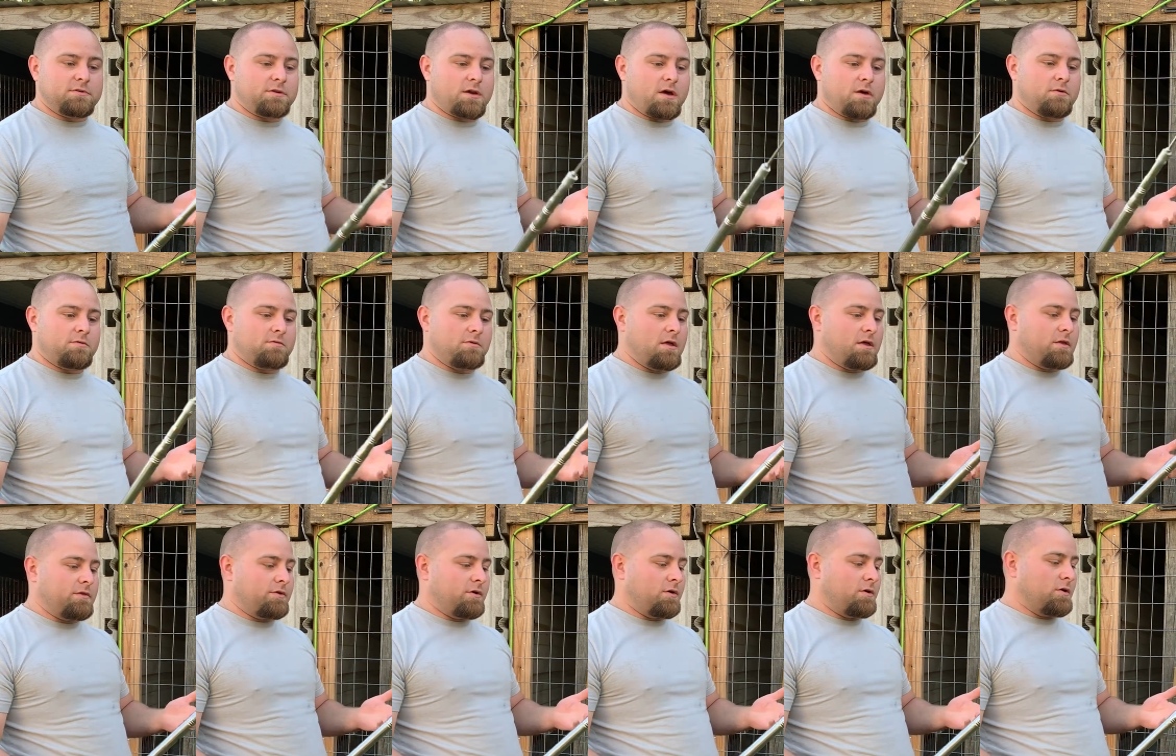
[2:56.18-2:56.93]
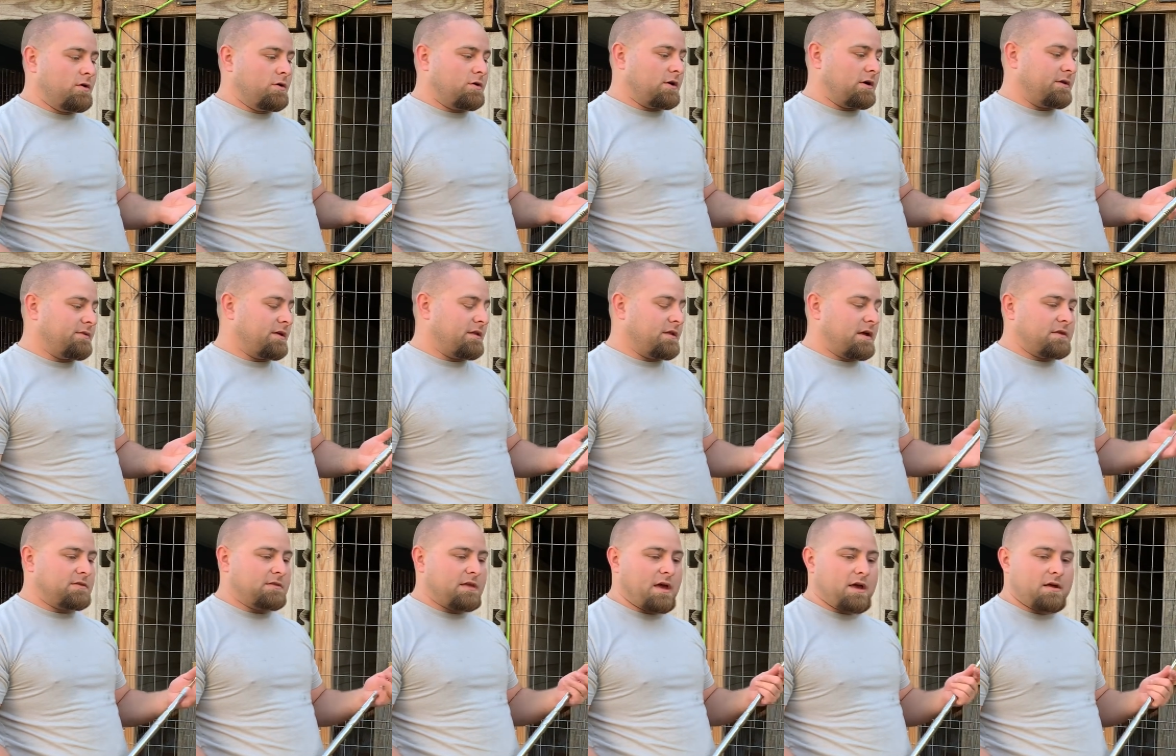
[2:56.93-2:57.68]
know, the hook or anything
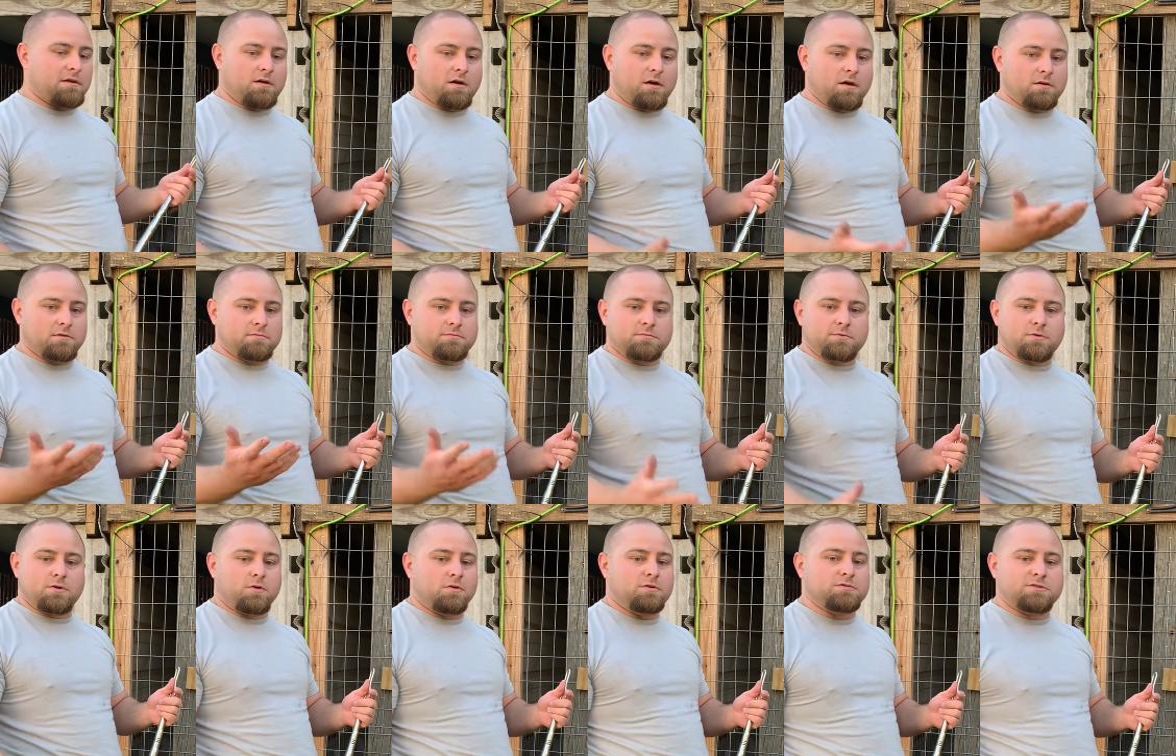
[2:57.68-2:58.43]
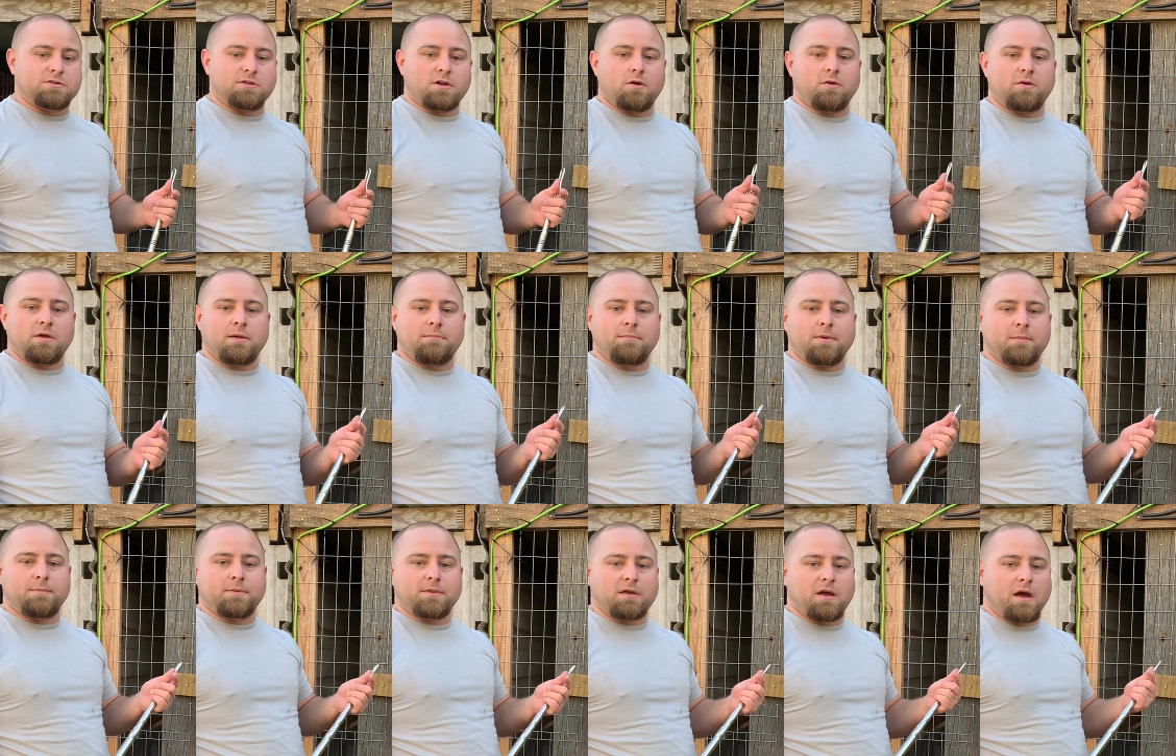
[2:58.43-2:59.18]
like that, uh, of course, you know, hit me
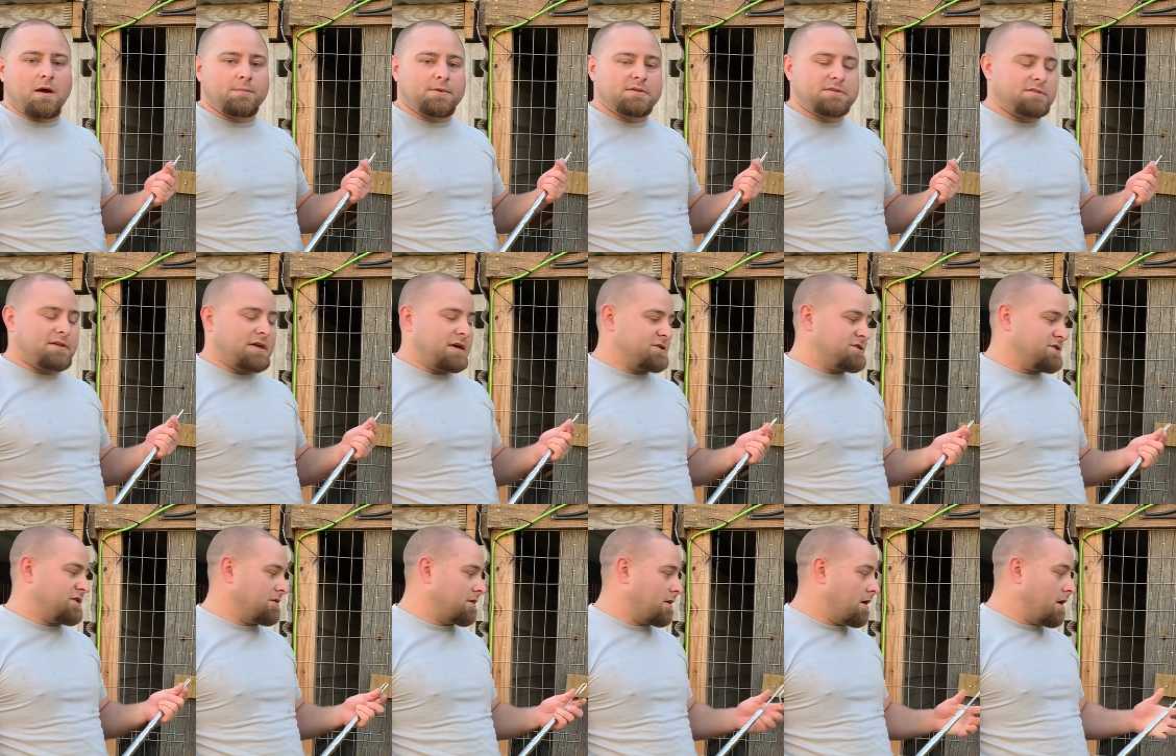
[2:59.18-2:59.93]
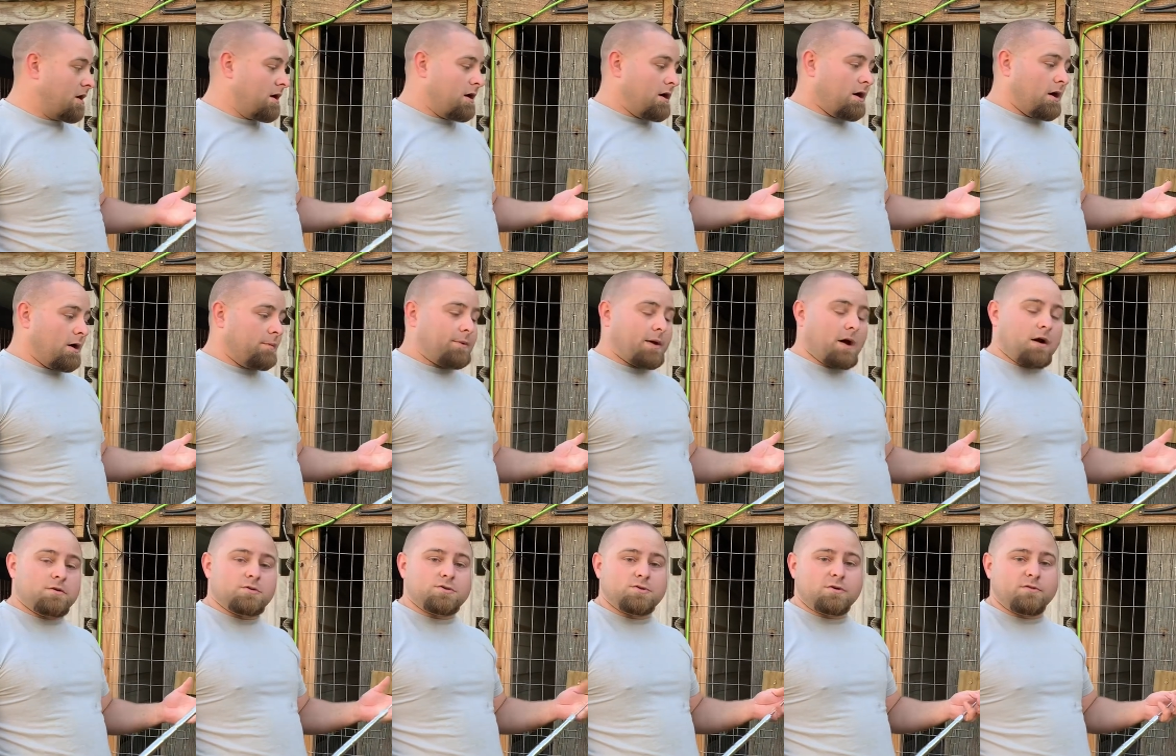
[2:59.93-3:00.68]
up in the comments section. Hope
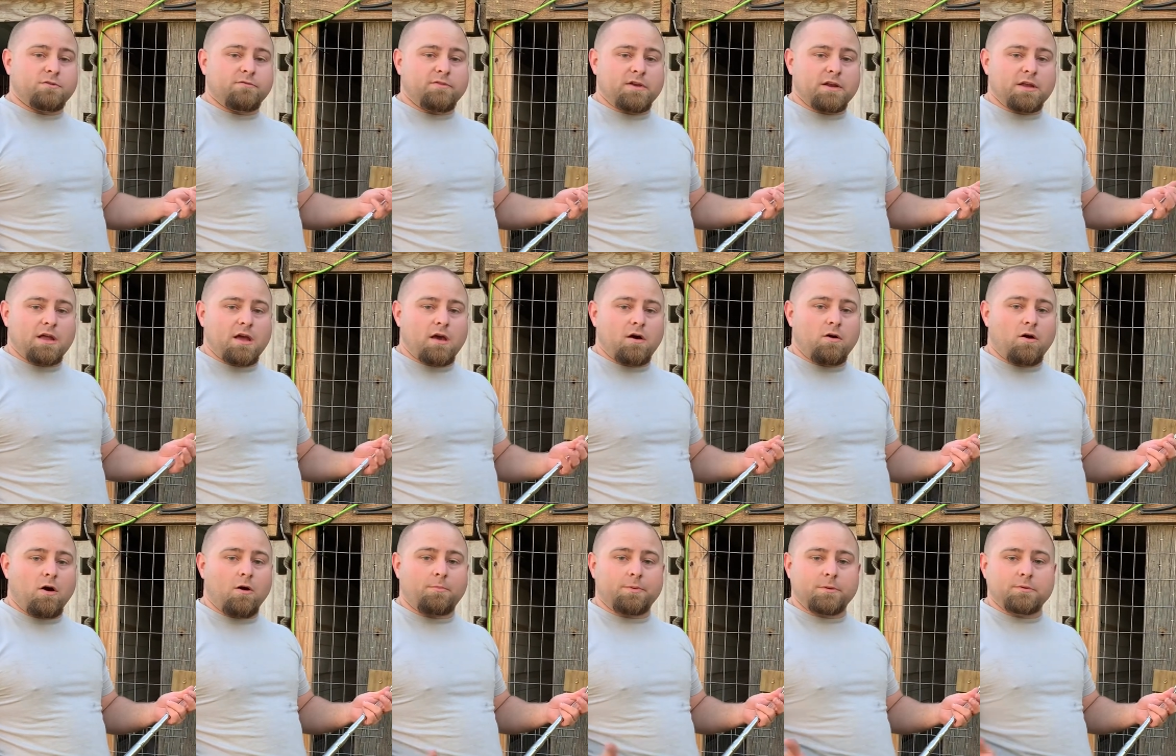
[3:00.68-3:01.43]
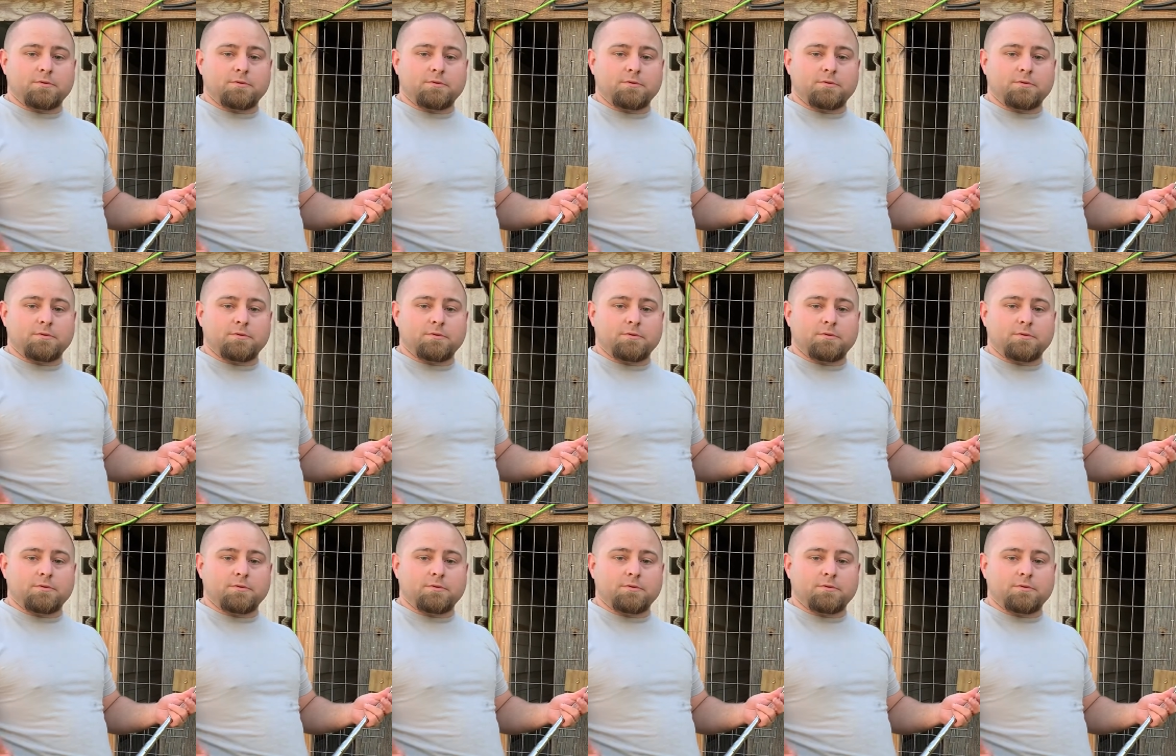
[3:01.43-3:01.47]
y'all enjoyed the video. Hope it